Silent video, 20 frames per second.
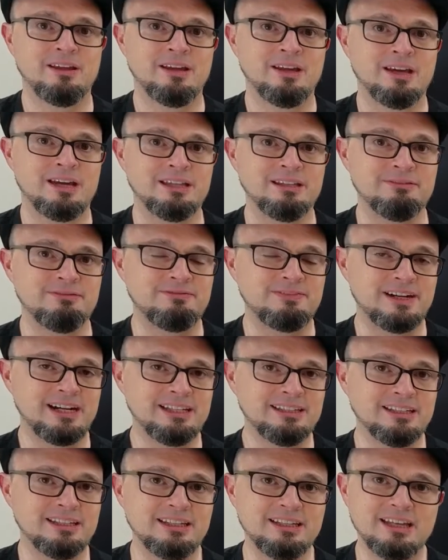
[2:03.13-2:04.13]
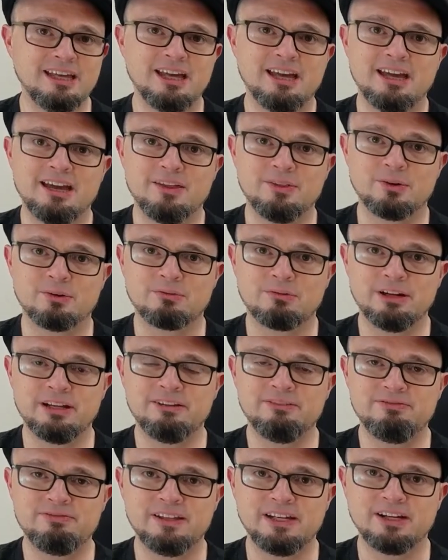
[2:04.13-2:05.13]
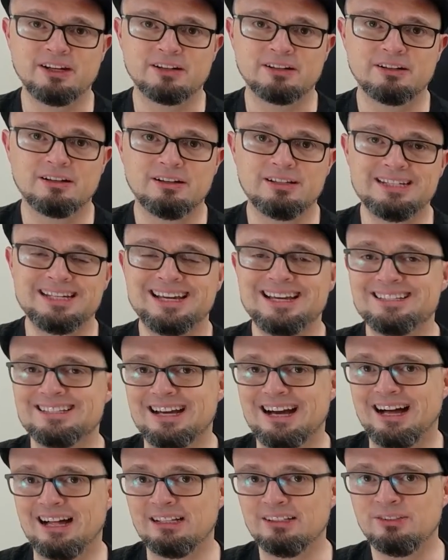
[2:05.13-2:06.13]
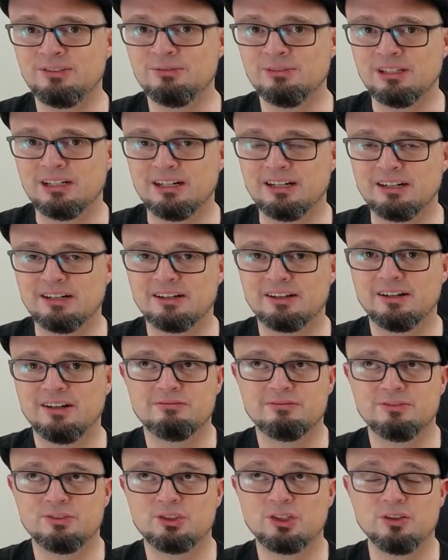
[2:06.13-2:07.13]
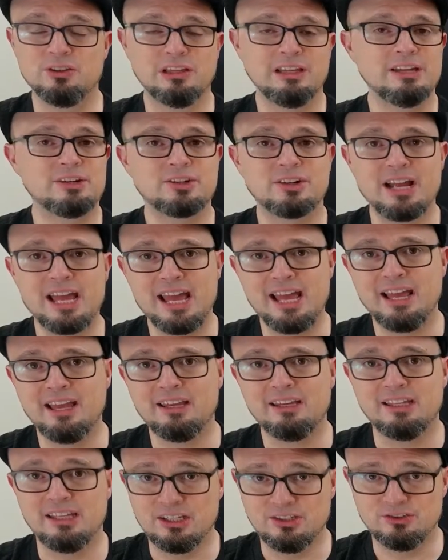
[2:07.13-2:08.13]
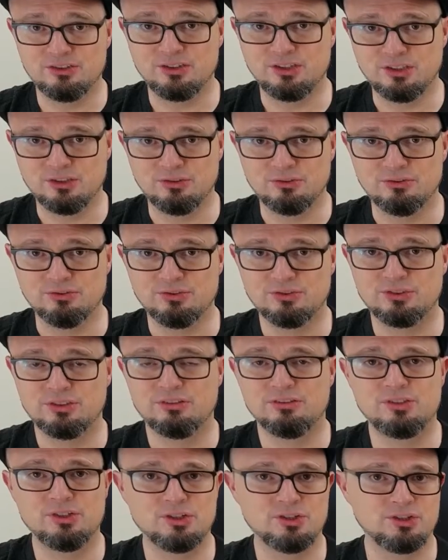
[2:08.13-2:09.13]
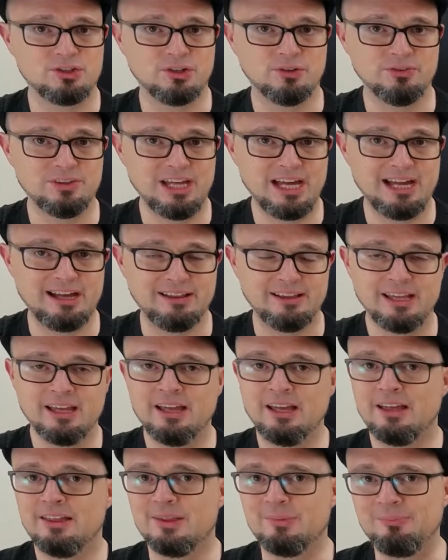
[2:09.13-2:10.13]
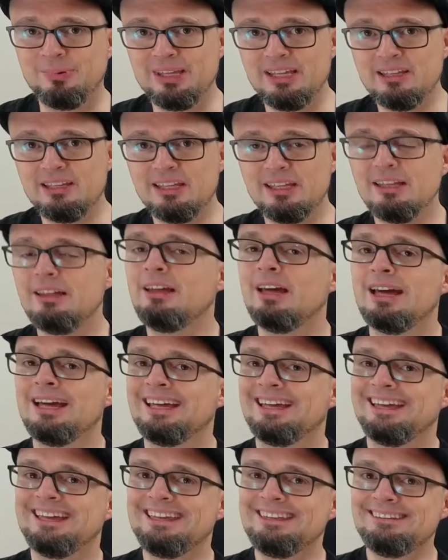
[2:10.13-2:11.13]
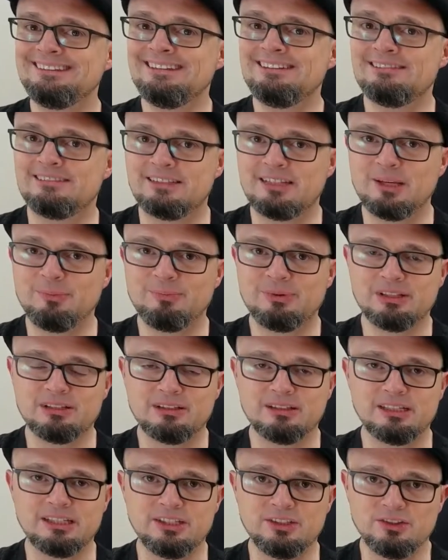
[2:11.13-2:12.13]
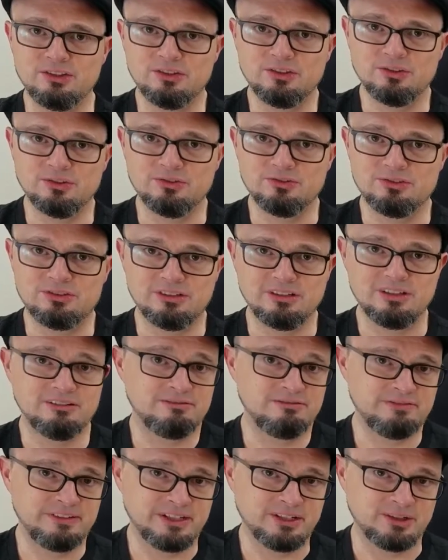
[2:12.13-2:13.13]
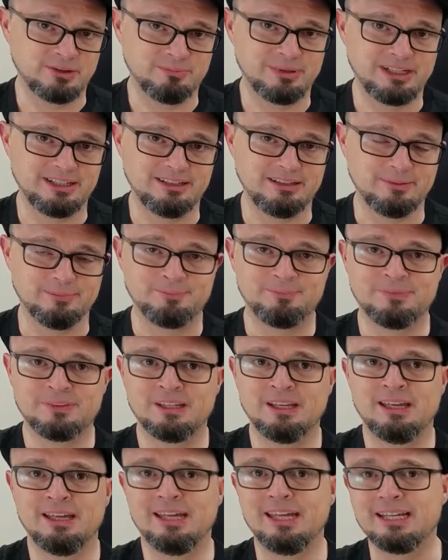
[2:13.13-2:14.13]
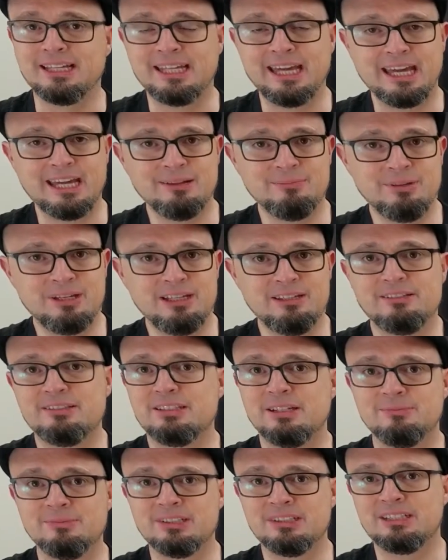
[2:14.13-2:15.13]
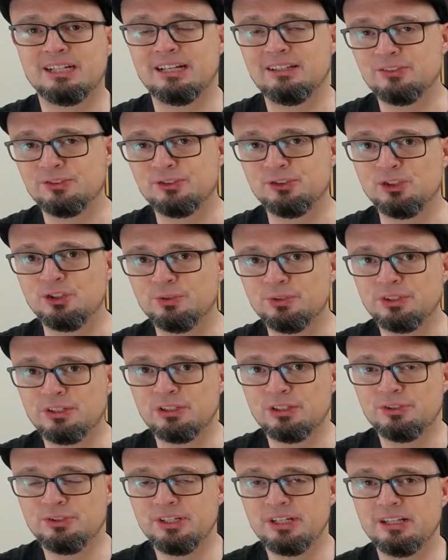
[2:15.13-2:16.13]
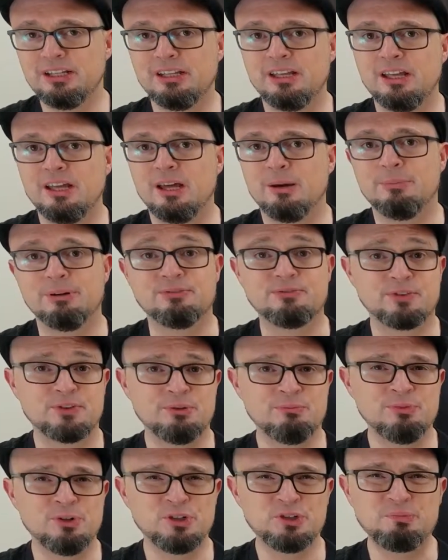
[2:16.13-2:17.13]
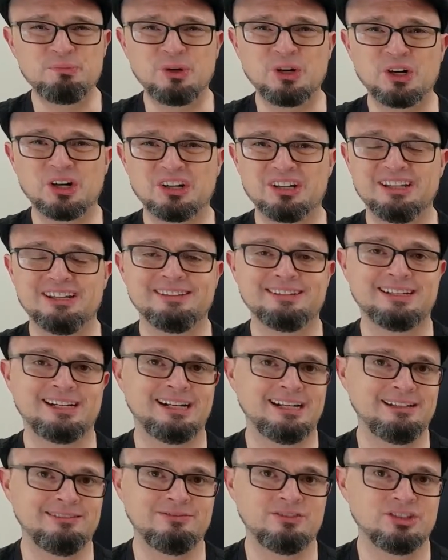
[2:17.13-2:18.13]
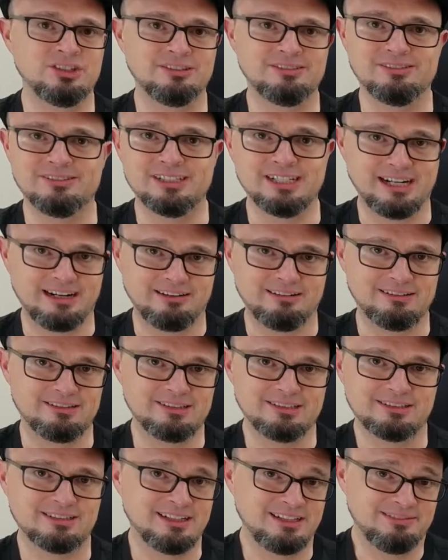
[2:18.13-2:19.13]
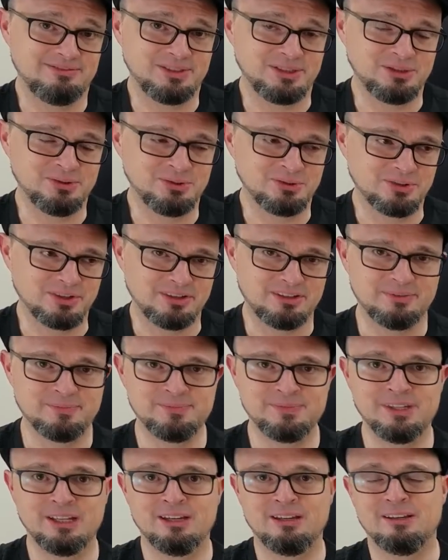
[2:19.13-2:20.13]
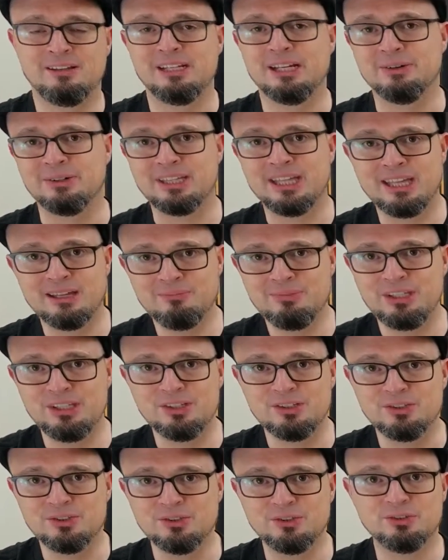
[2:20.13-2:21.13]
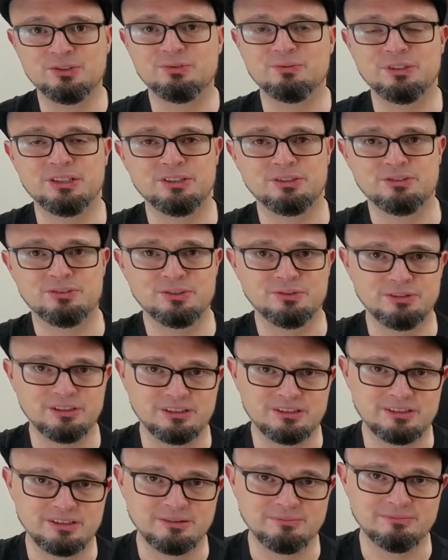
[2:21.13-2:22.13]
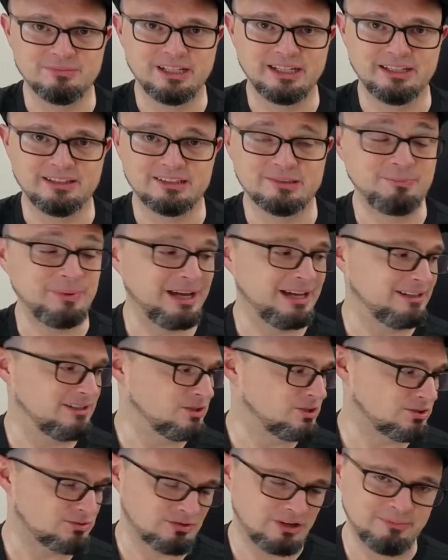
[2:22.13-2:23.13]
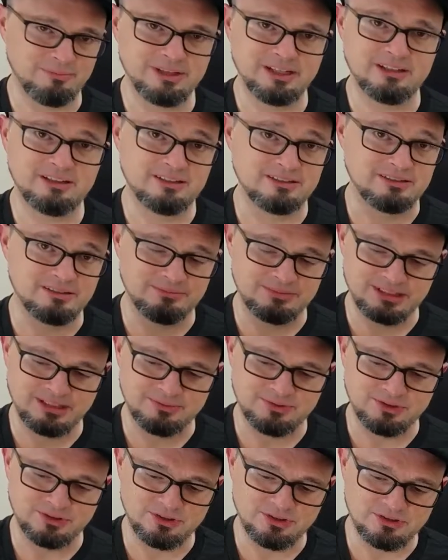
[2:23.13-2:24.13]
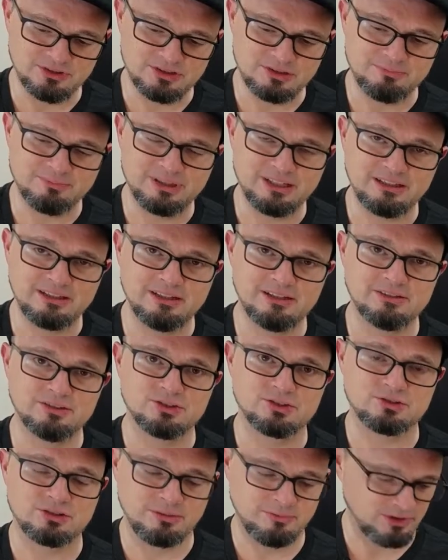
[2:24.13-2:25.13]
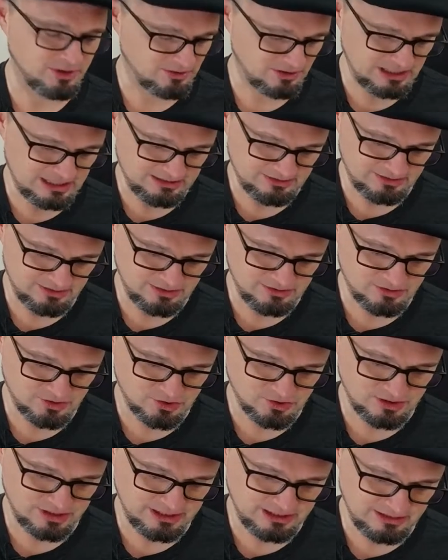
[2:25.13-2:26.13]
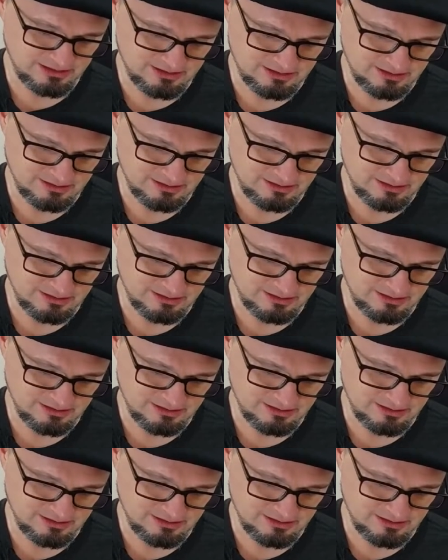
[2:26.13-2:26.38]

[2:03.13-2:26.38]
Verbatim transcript: And then finally, the ring finger, anular, so the letter A is used to show that. The pinky isn't typically used in finger picking. It can be, some styles do include it, but for the most part, it's kind of just there. It's just kind of ignored. Now, it can be used when you're doing some like Spanish strumming, because sometimes you'll use the pinky to strum across the strings.